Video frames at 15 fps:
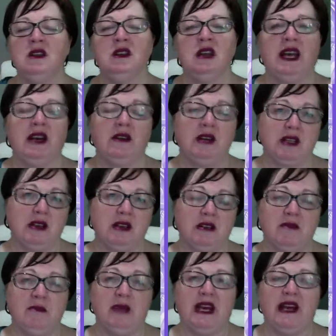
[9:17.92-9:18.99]
How I
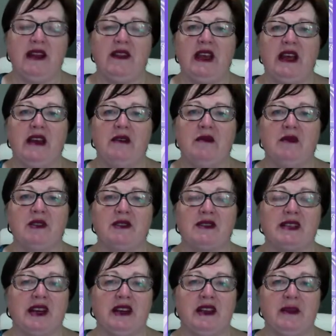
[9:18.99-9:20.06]
combated that was
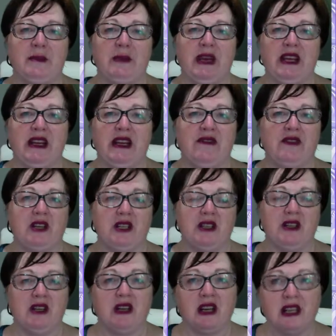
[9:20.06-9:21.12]
going to bed every
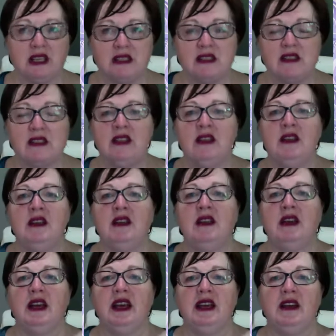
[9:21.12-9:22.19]
night
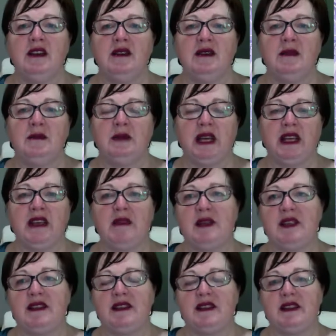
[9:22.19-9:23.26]
and making
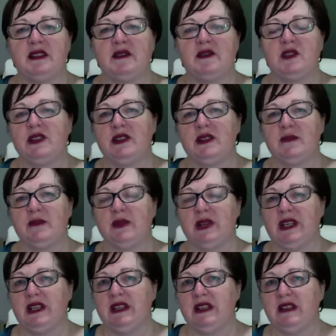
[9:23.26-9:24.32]
myself do the
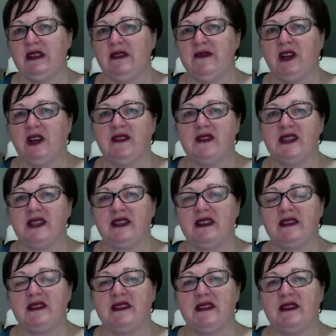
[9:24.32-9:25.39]
breathing, 5
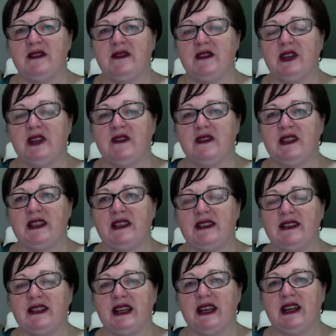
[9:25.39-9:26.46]
seconds in, 5
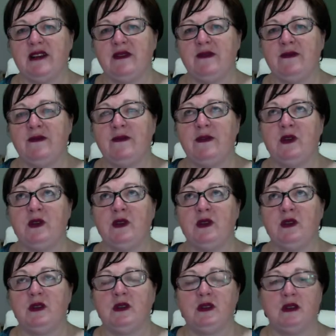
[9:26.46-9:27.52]
seconds out
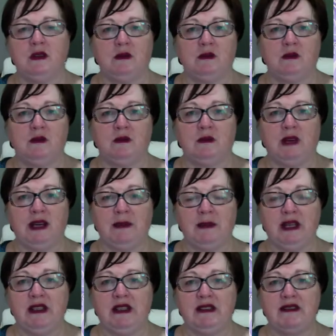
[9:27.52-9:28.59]
for 1
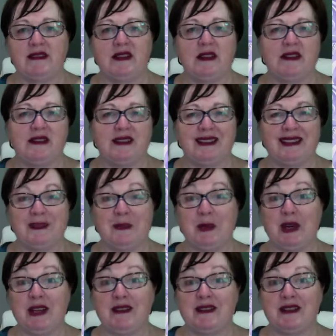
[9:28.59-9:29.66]
minute, so 6
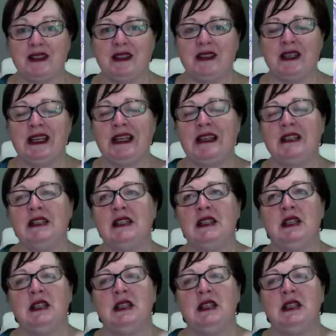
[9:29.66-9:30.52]
breaths in and out.